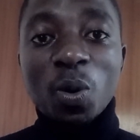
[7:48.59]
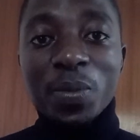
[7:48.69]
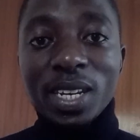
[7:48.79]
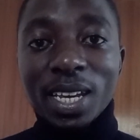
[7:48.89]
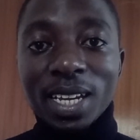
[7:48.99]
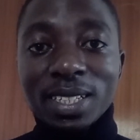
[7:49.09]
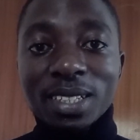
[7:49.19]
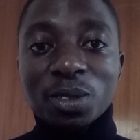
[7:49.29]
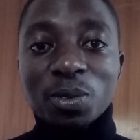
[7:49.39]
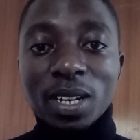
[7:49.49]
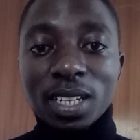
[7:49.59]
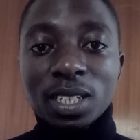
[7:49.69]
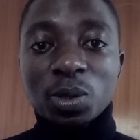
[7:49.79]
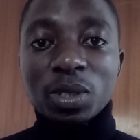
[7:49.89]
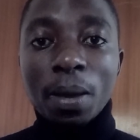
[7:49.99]
communicate the
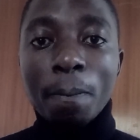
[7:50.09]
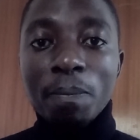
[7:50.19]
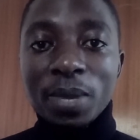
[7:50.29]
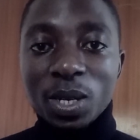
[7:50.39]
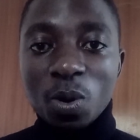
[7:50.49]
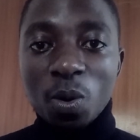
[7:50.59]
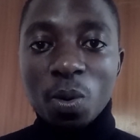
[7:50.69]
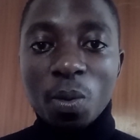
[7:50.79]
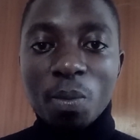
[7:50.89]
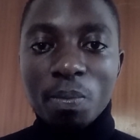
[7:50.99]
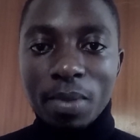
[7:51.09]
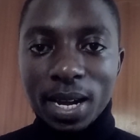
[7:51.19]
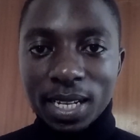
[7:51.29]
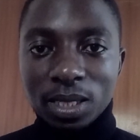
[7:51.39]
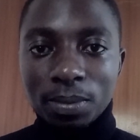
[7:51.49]
strategy to the middle
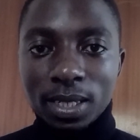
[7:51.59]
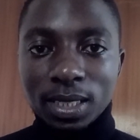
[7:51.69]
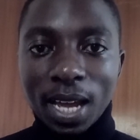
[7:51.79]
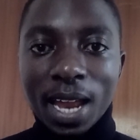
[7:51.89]
management,